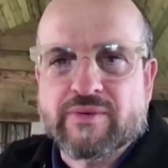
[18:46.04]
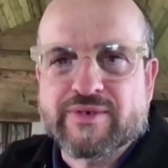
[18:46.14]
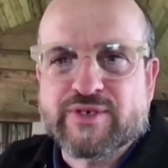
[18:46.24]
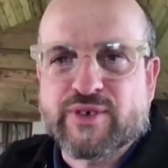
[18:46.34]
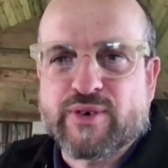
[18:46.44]

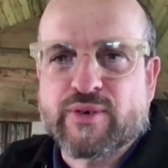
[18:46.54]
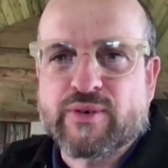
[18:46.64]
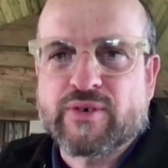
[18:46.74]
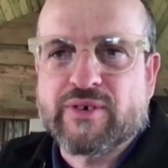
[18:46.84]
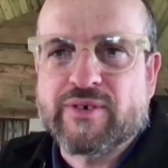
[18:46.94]
So
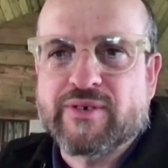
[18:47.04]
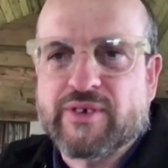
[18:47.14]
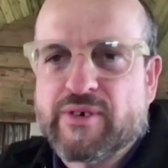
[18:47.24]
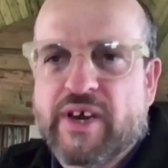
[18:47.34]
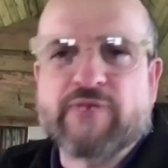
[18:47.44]

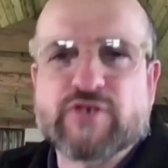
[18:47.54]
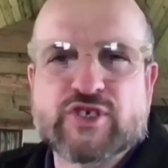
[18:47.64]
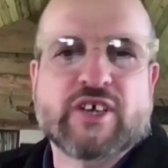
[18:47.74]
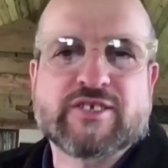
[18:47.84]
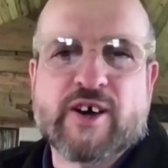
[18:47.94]
you have to
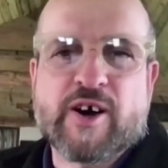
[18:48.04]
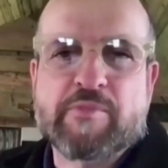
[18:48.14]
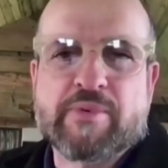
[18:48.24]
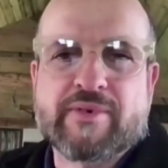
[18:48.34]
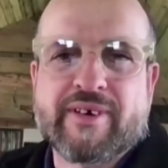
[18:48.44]
shut
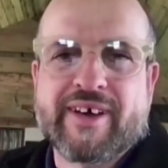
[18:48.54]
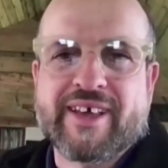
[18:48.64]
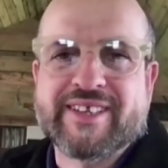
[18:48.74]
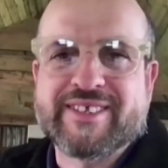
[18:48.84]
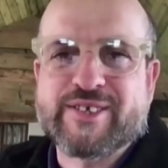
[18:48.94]
up
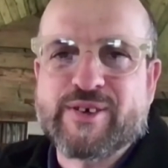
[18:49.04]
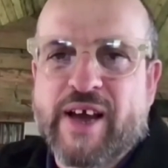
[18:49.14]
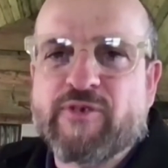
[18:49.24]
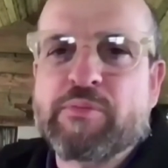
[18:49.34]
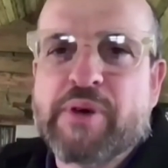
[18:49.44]
and you
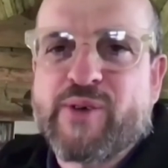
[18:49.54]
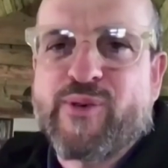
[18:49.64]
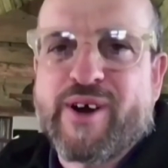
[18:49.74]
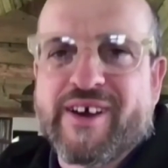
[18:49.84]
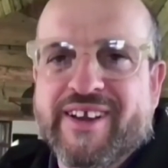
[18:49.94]
have to be
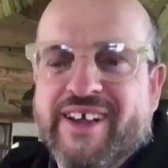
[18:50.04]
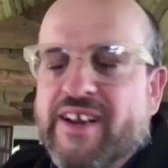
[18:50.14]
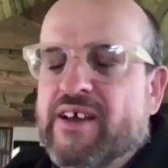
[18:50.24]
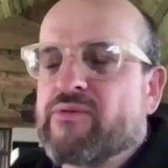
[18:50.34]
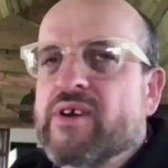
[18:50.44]
quiet.
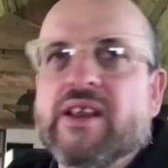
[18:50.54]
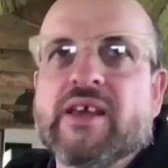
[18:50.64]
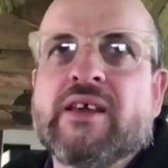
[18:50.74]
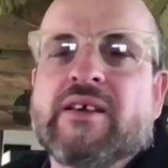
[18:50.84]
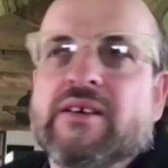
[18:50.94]
And
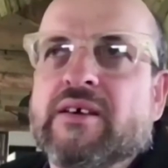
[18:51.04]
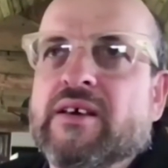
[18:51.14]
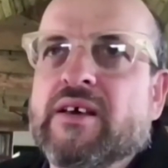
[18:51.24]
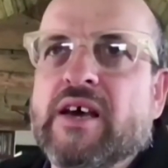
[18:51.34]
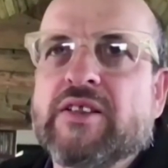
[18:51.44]

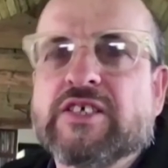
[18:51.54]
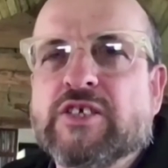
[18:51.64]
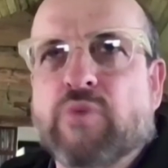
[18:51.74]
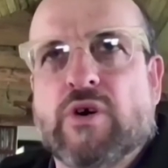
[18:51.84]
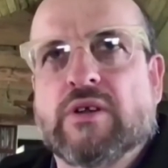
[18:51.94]
and this
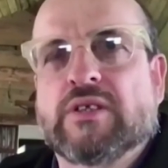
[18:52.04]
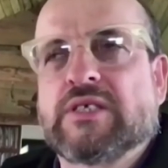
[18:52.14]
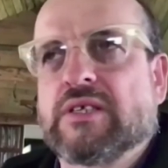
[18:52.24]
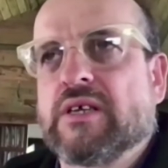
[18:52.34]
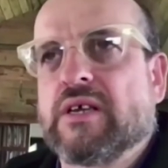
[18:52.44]
is
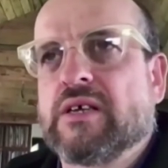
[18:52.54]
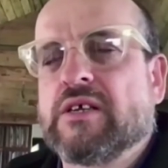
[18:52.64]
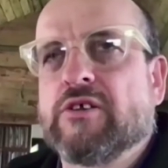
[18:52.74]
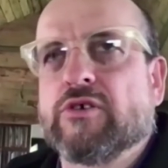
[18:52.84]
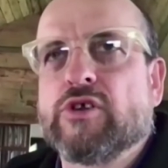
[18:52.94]
what,
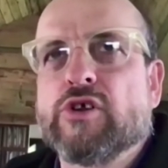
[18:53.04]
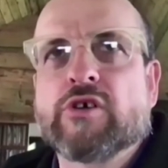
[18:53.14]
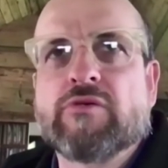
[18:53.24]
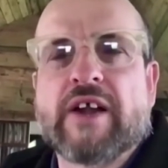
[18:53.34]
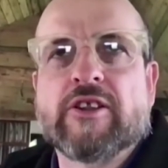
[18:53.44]
you look
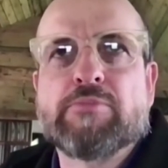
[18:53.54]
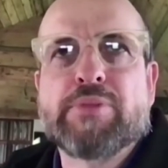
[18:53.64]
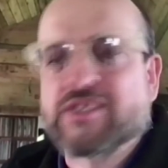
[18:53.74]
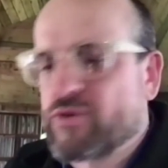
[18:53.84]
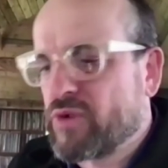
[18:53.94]
around the
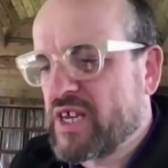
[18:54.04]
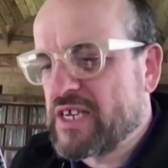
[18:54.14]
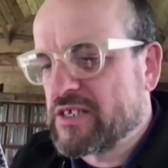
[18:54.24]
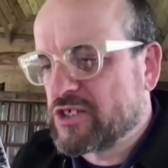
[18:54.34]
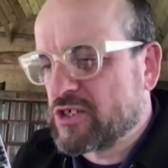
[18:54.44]
political
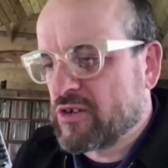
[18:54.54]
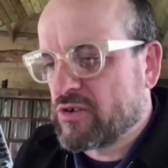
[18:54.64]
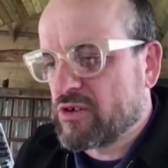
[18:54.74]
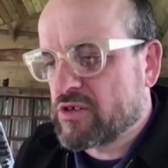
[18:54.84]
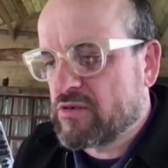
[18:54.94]
leaders, you
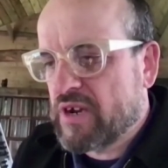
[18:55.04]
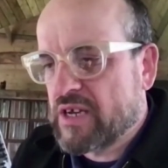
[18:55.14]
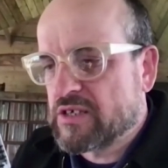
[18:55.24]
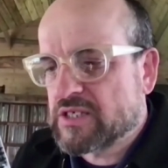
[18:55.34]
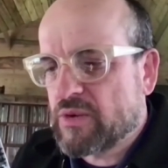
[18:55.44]
look
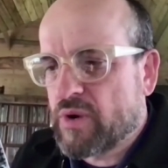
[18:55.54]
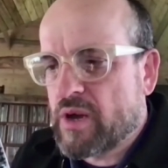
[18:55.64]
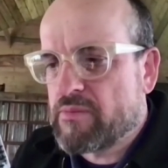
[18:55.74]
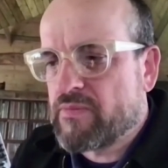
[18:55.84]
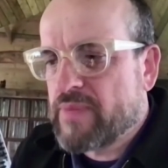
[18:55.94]
around at someone
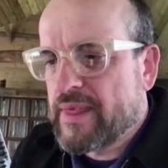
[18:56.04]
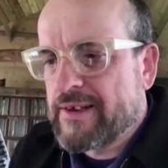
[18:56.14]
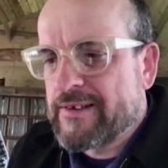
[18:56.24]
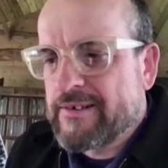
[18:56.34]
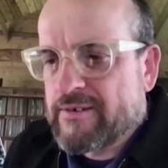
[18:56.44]
like
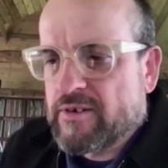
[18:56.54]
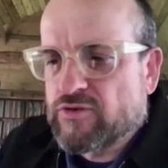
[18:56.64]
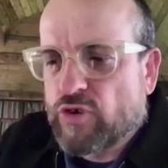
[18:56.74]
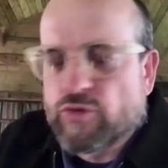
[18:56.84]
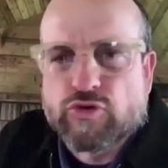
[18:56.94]

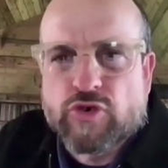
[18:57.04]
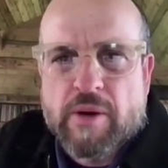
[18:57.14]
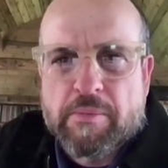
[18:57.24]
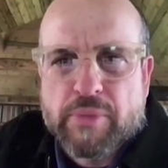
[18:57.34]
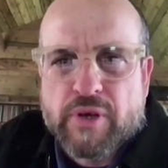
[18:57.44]
Donald
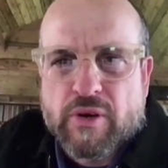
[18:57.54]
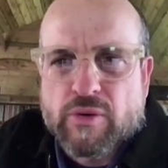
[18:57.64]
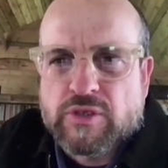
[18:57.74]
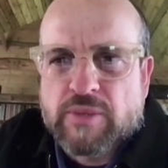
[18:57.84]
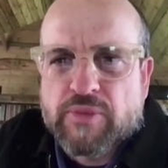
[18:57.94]
Trump,
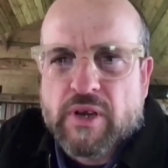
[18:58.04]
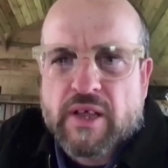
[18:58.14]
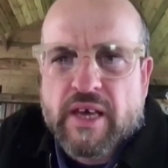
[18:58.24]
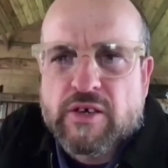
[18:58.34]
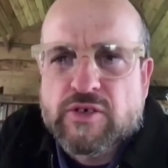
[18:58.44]
or something
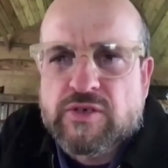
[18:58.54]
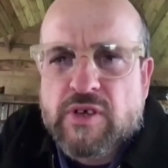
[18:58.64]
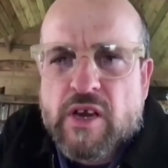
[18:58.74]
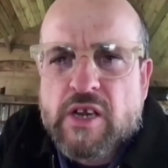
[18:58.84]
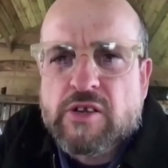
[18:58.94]
like that, who's
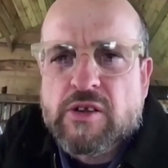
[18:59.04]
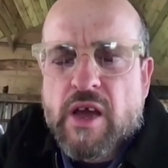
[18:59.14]
an